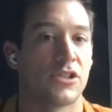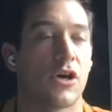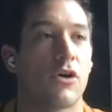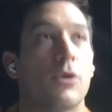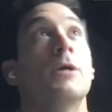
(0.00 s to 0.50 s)

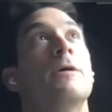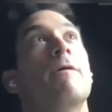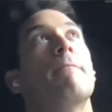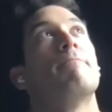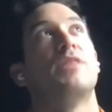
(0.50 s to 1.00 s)
so
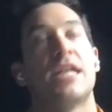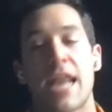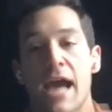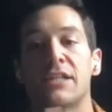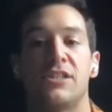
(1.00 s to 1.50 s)
the
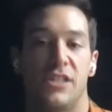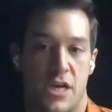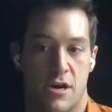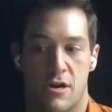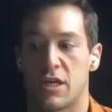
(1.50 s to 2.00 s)
next
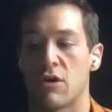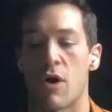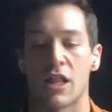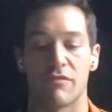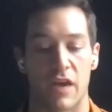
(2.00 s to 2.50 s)
year,
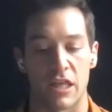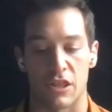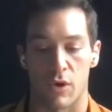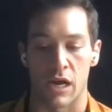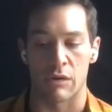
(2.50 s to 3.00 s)
all of eighth
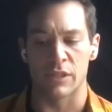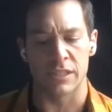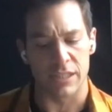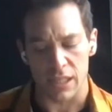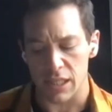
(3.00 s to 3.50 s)
grade was
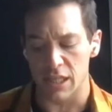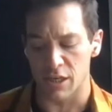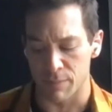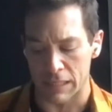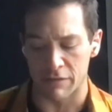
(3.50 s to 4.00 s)
still a
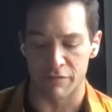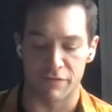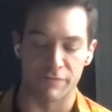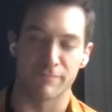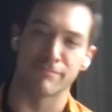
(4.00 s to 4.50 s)
little bit of,